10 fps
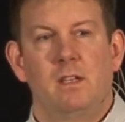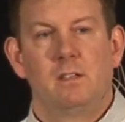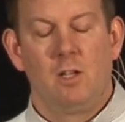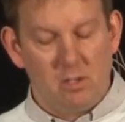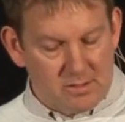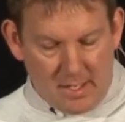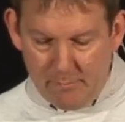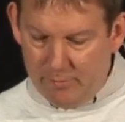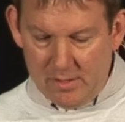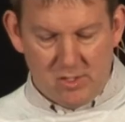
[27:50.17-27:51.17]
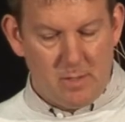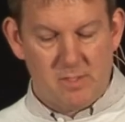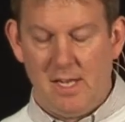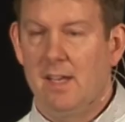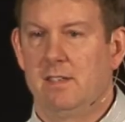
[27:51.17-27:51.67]
Long-time
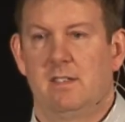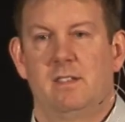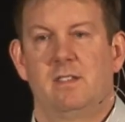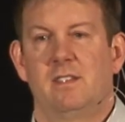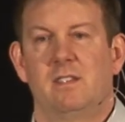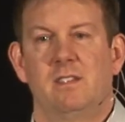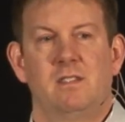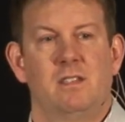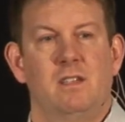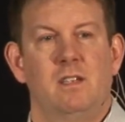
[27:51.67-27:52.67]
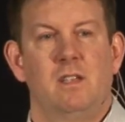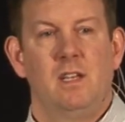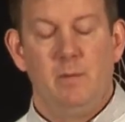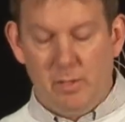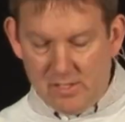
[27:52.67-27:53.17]
friendships end.
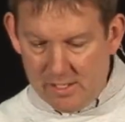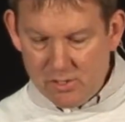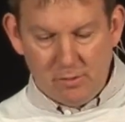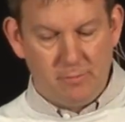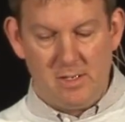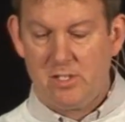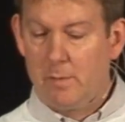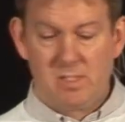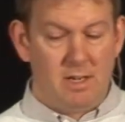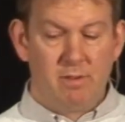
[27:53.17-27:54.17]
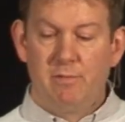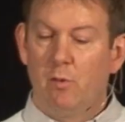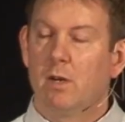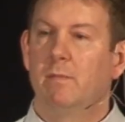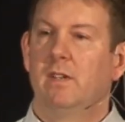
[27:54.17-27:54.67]
Potential friendships never
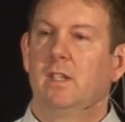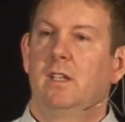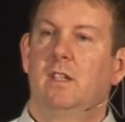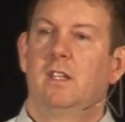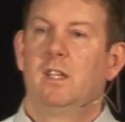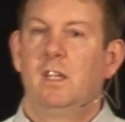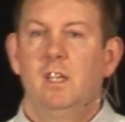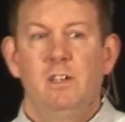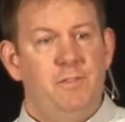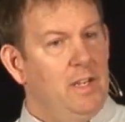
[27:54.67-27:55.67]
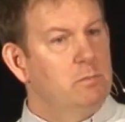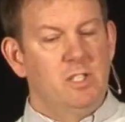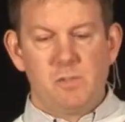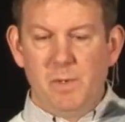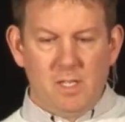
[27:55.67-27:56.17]
form.
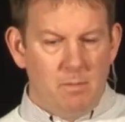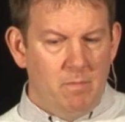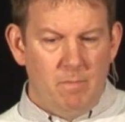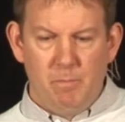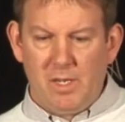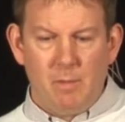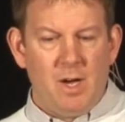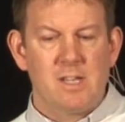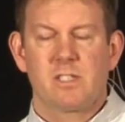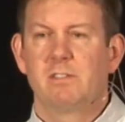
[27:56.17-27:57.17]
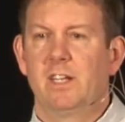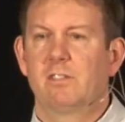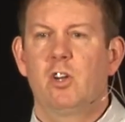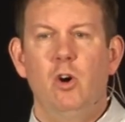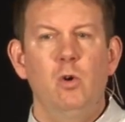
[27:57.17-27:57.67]
Families become
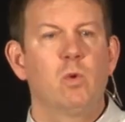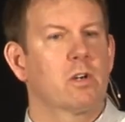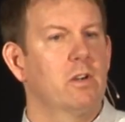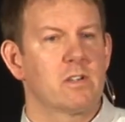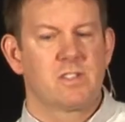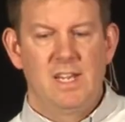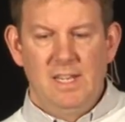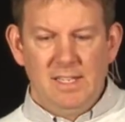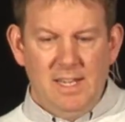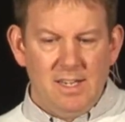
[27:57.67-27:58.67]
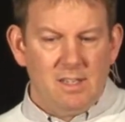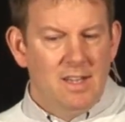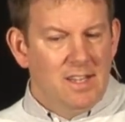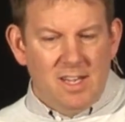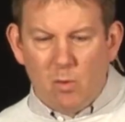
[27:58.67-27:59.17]
isolated. Co-workers
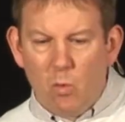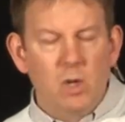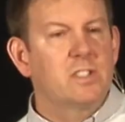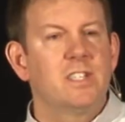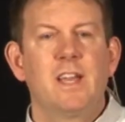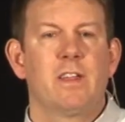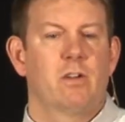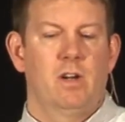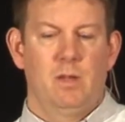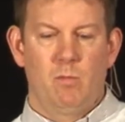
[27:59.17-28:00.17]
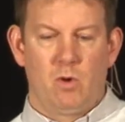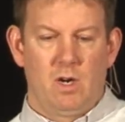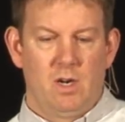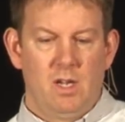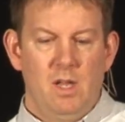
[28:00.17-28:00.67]
can't work together anymore.
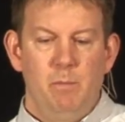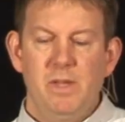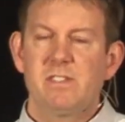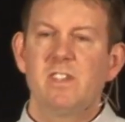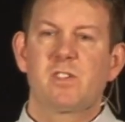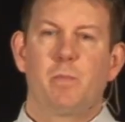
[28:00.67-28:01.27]
Business